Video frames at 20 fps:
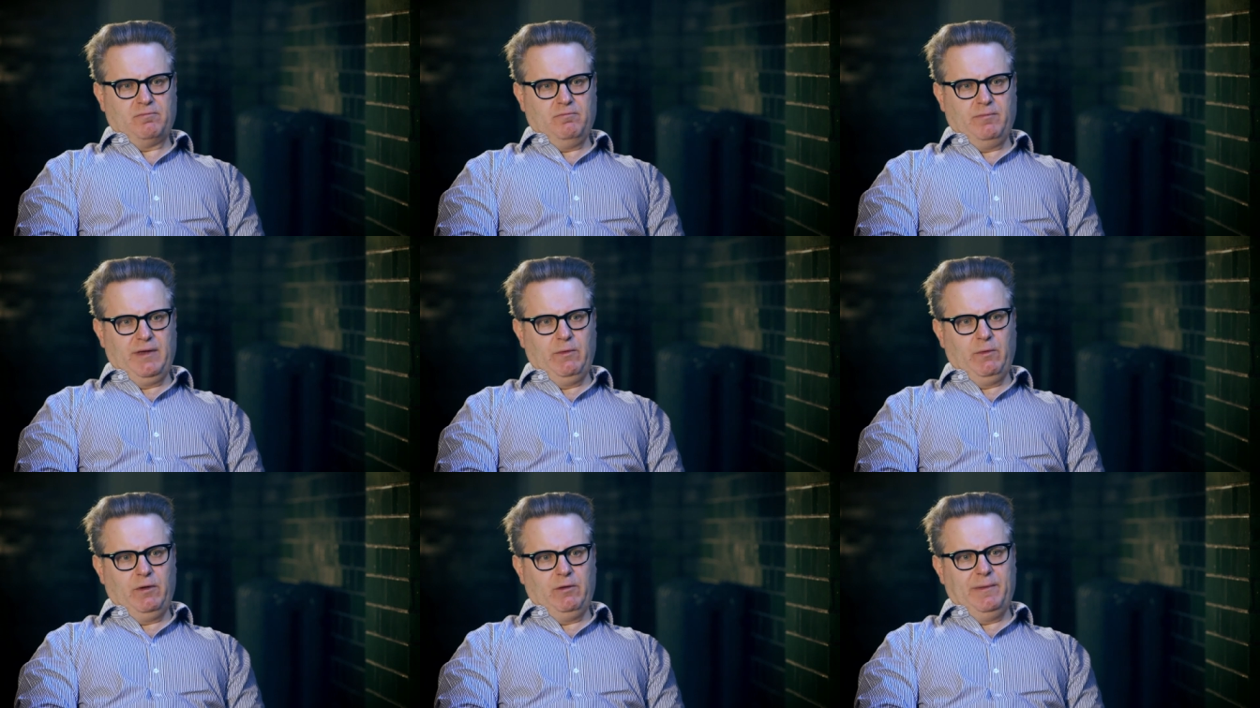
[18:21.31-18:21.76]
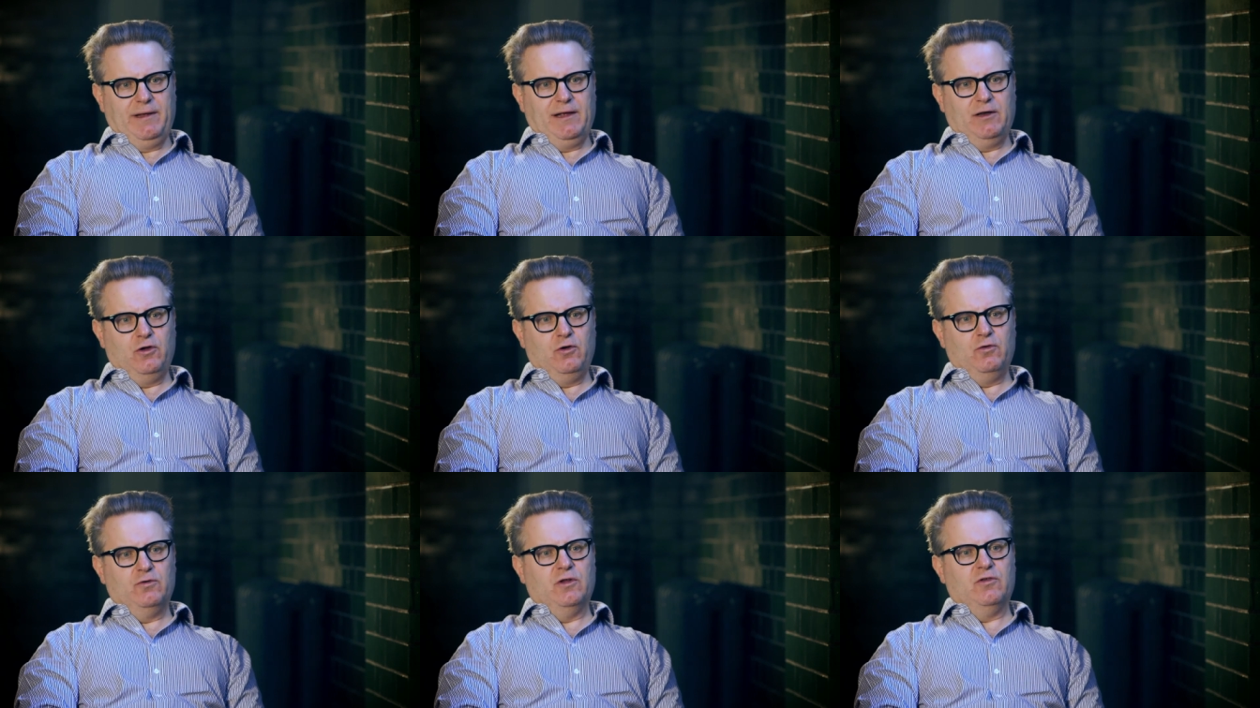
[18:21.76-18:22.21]
may well be
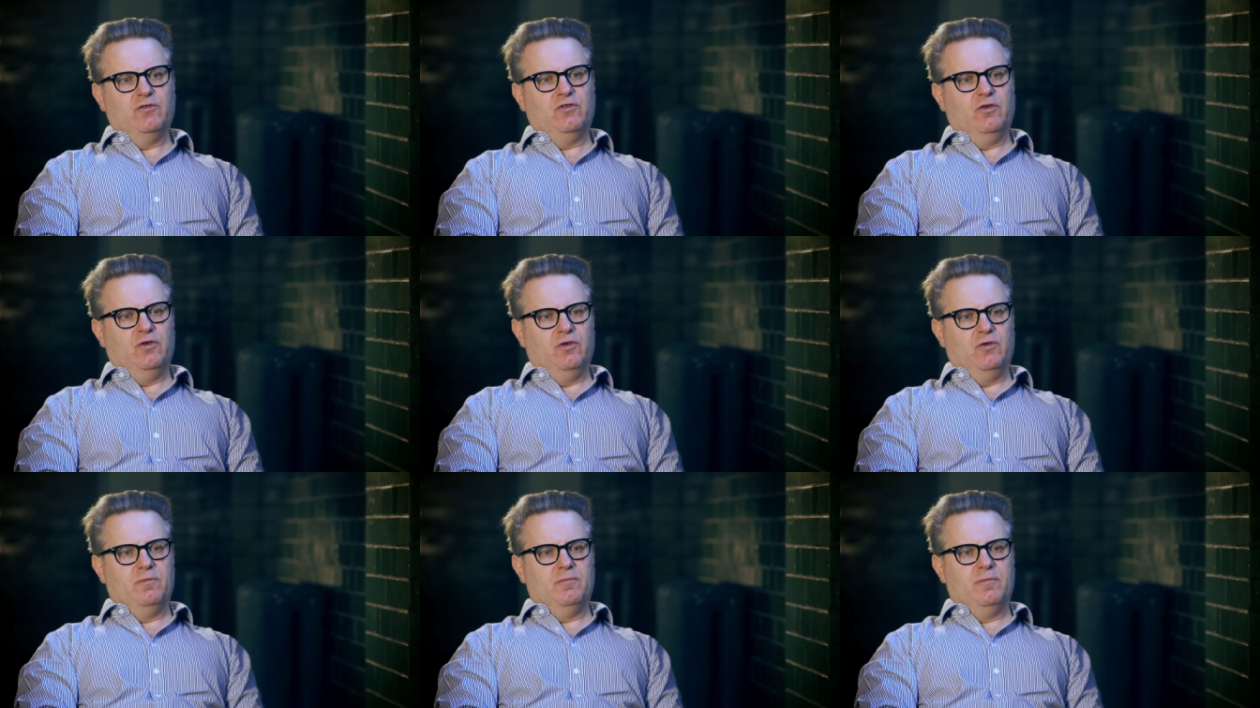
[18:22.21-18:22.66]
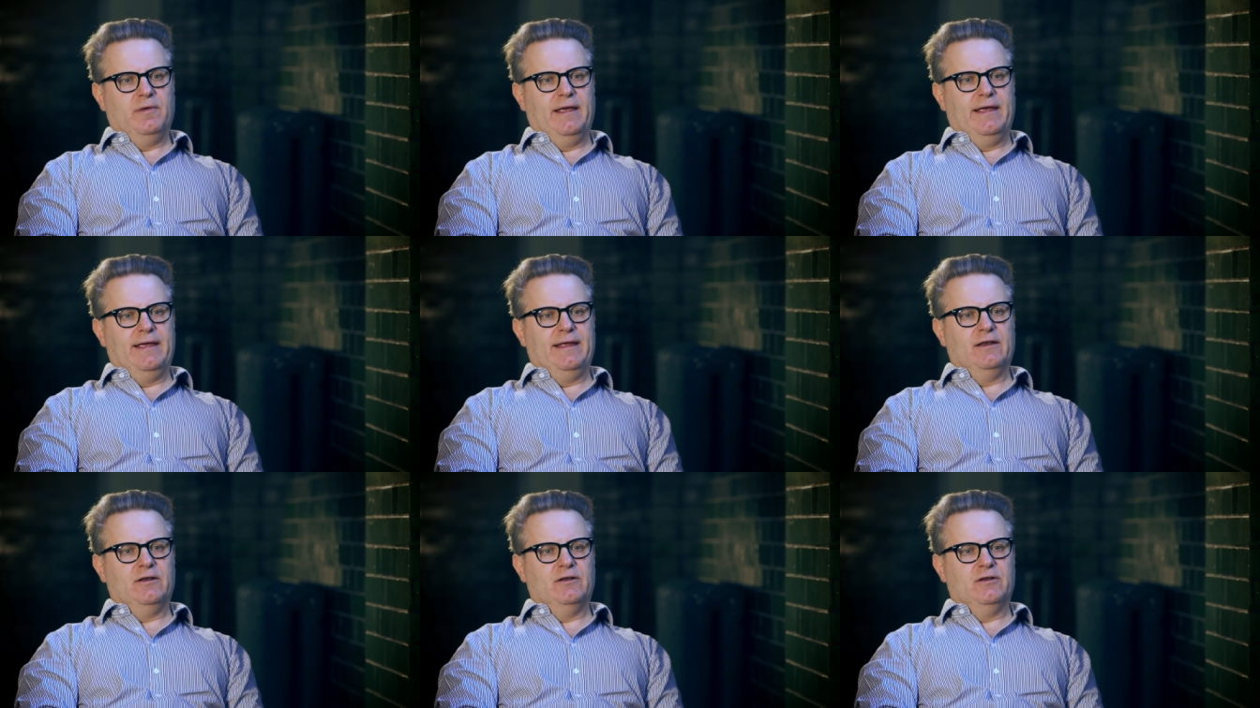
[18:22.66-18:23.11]
alluded to
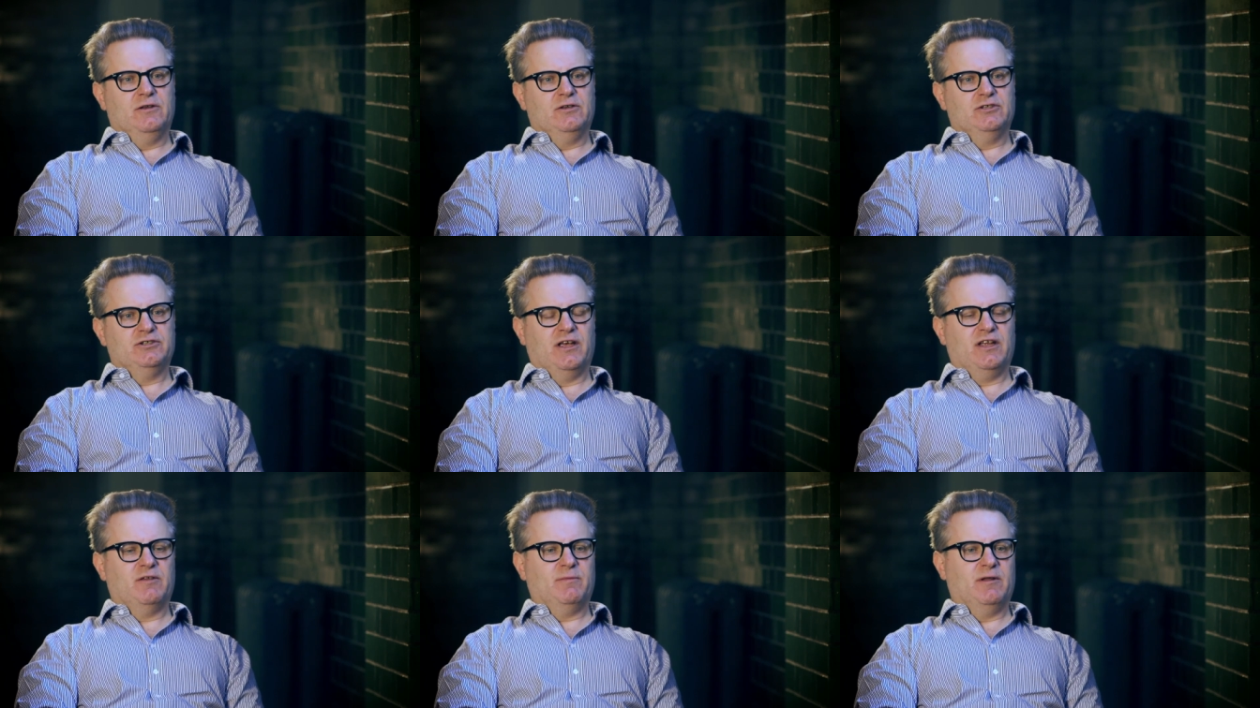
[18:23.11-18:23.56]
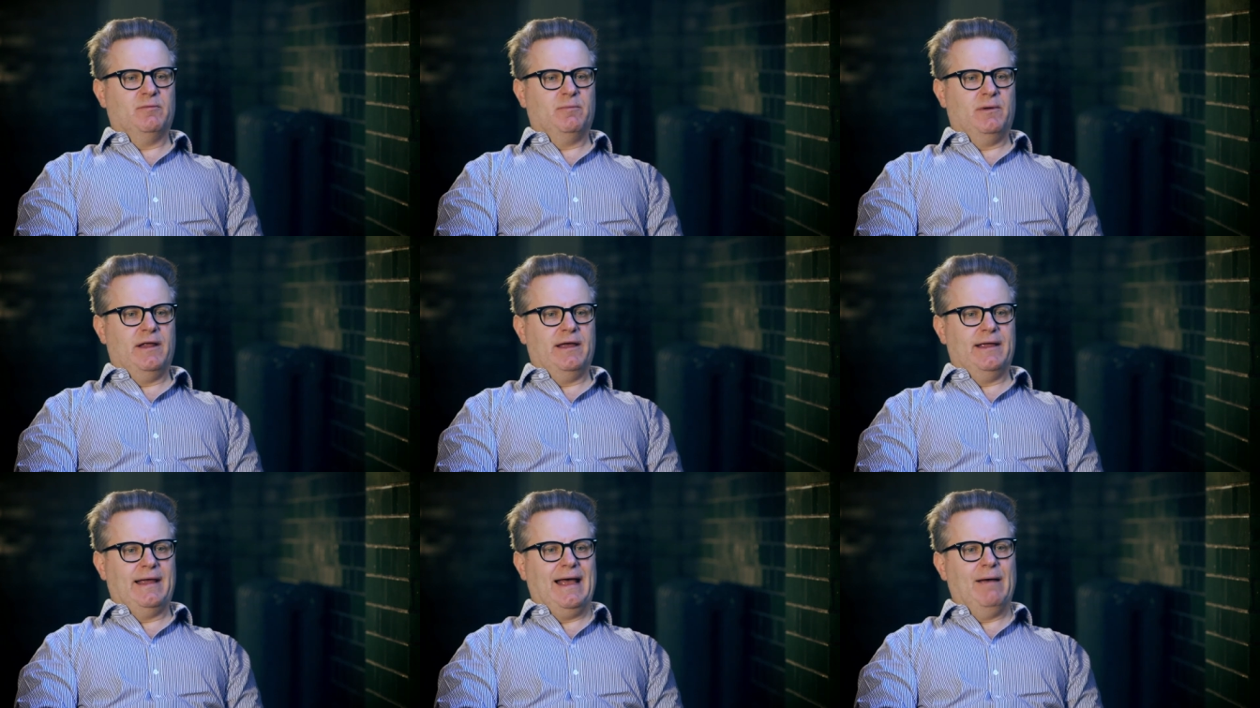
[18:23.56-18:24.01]
in Shakespeare's
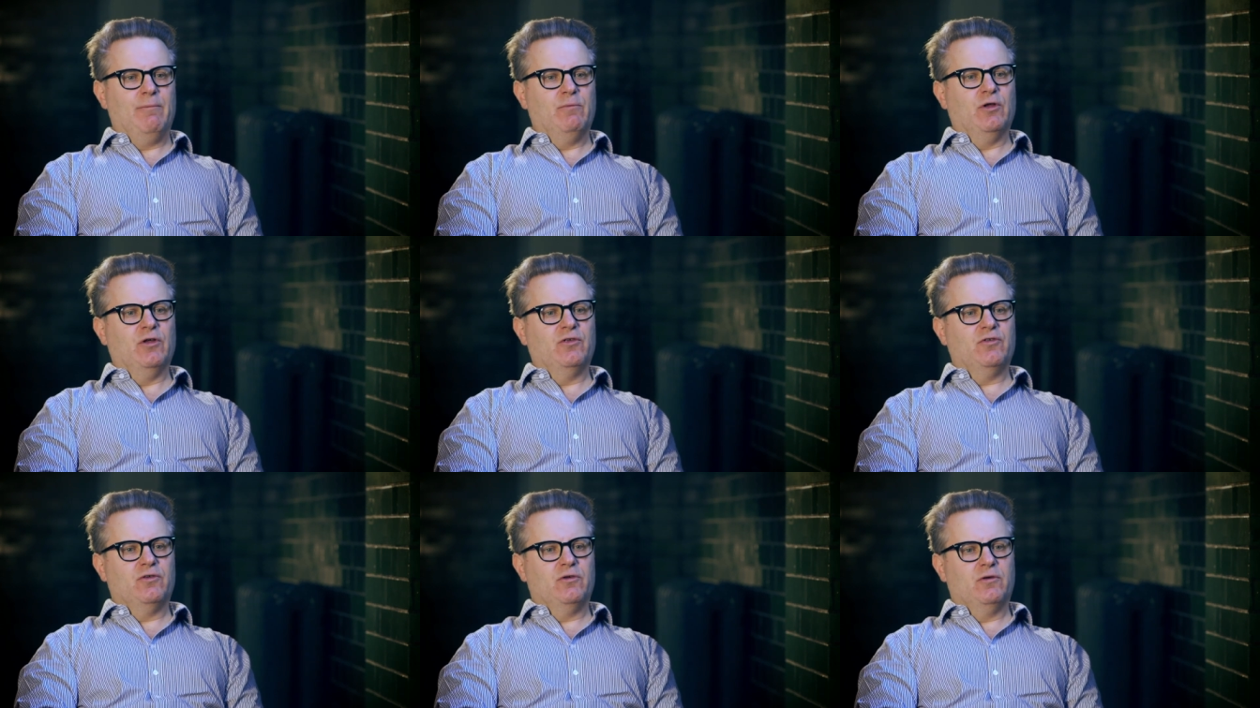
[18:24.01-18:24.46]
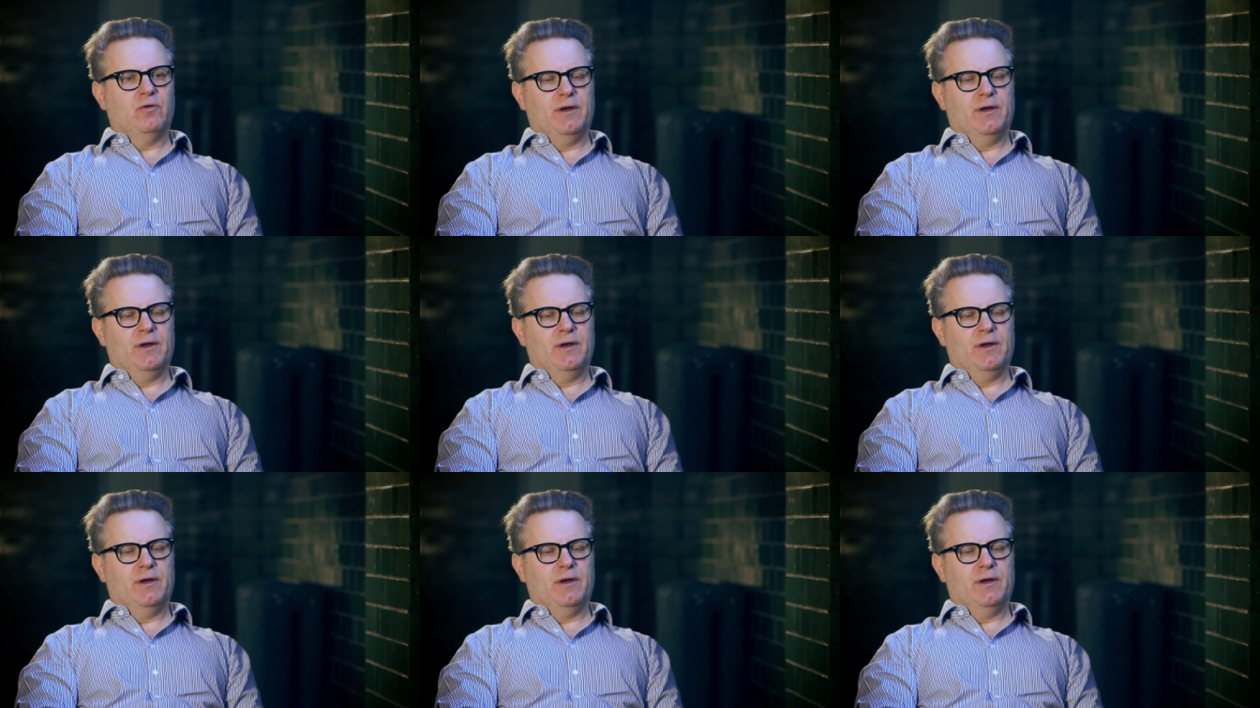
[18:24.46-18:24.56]
play Hamlet